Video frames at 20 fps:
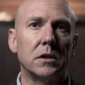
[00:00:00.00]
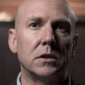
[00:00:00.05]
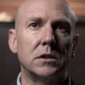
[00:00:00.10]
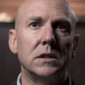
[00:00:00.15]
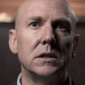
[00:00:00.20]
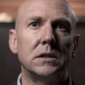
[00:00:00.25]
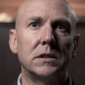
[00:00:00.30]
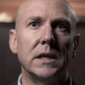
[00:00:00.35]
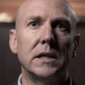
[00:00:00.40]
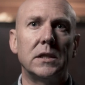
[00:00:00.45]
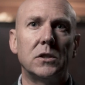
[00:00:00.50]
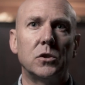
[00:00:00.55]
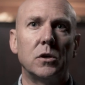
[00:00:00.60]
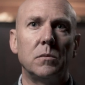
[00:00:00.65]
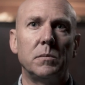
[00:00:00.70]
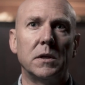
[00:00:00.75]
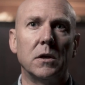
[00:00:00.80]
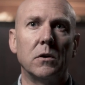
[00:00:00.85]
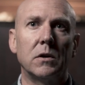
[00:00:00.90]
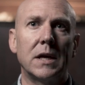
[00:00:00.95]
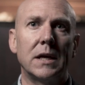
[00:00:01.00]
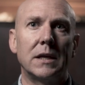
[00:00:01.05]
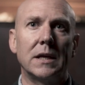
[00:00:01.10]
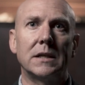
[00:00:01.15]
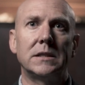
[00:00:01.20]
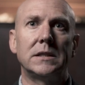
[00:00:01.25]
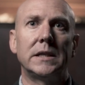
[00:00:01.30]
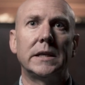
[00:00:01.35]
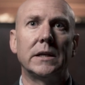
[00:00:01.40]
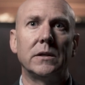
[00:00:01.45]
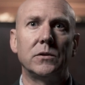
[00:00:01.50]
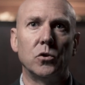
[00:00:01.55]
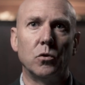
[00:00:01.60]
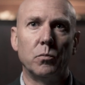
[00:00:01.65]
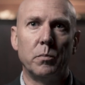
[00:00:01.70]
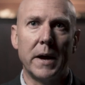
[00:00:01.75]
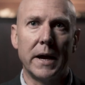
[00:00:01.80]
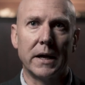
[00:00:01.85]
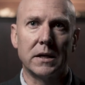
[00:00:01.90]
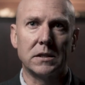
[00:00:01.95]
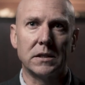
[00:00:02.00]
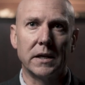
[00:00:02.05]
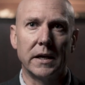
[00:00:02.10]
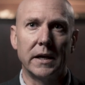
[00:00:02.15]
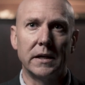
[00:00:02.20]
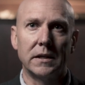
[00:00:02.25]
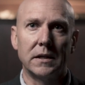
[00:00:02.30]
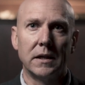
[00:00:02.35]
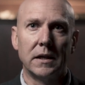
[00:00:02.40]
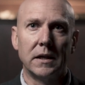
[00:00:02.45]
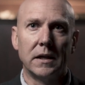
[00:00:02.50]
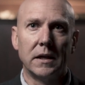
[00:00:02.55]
she said to him, you know, can I tickle your backside?